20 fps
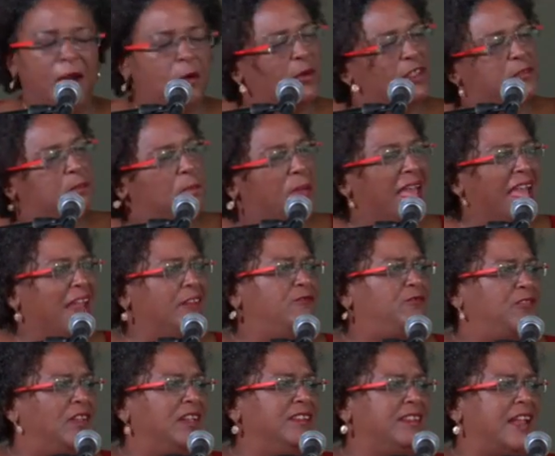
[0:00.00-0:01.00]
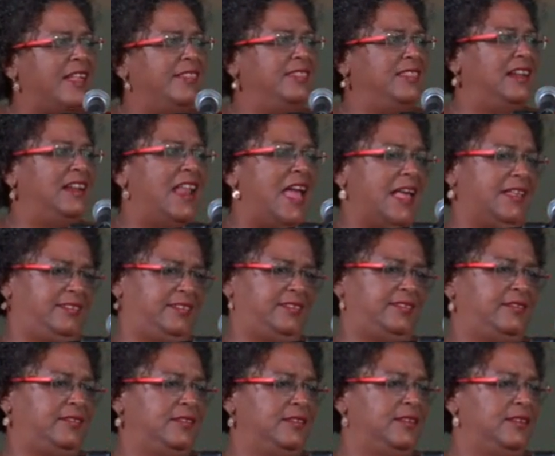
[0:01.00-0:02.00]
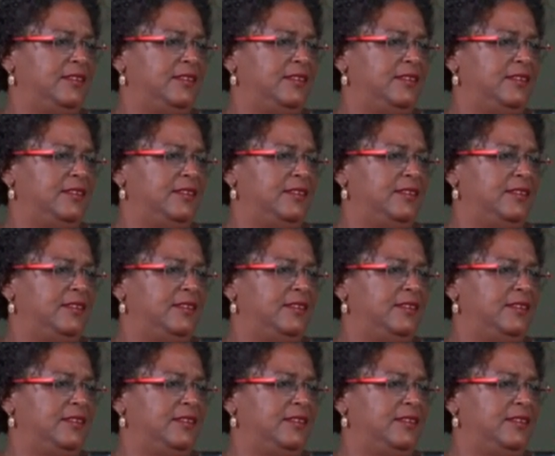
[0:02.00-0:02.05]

it was painful nonetheless.